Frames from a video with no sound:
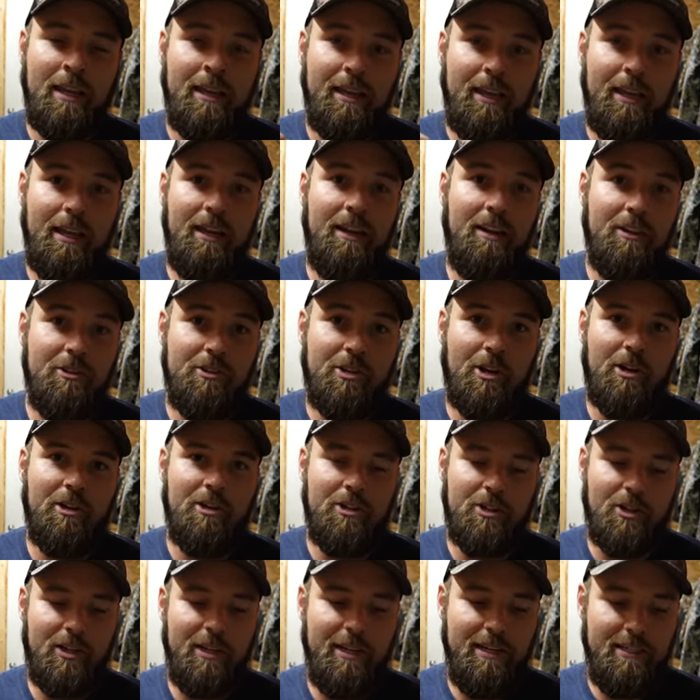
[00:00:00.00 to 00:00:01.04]
get into certain
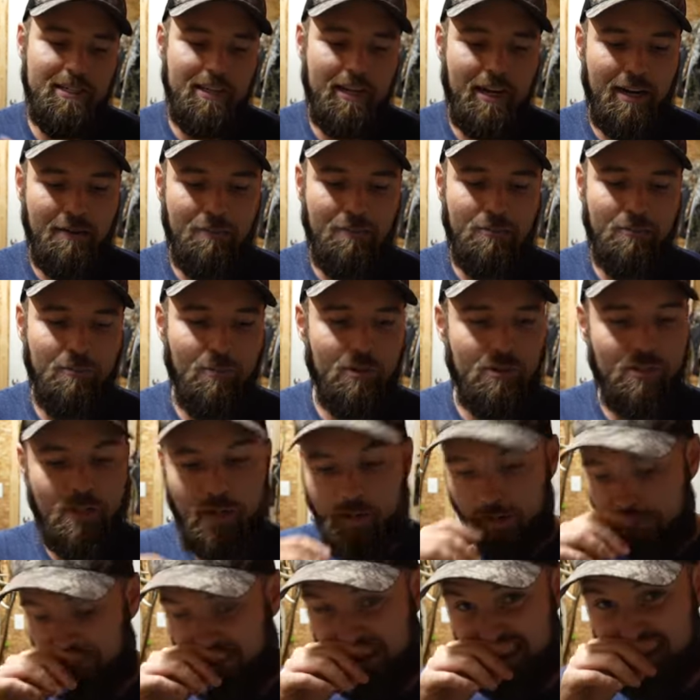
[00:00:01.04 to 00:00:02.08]
trees that I was
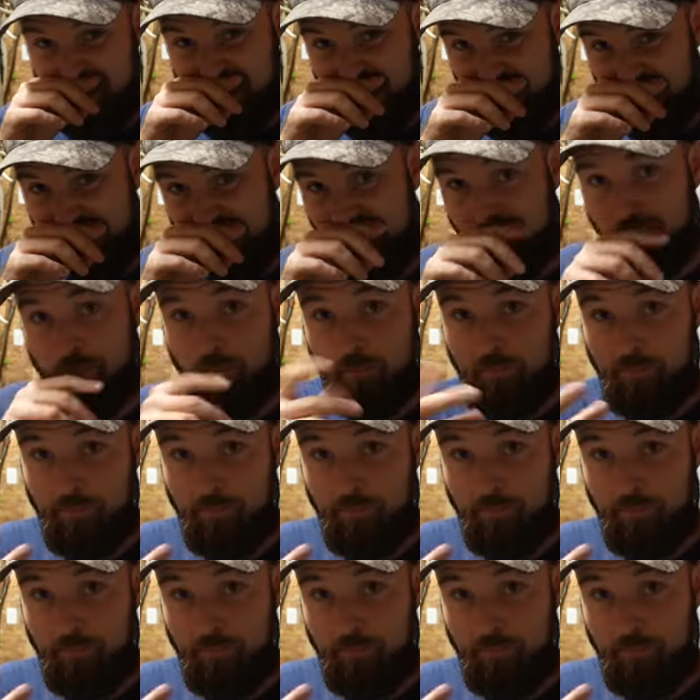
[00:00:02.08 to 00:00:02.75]
trying to find something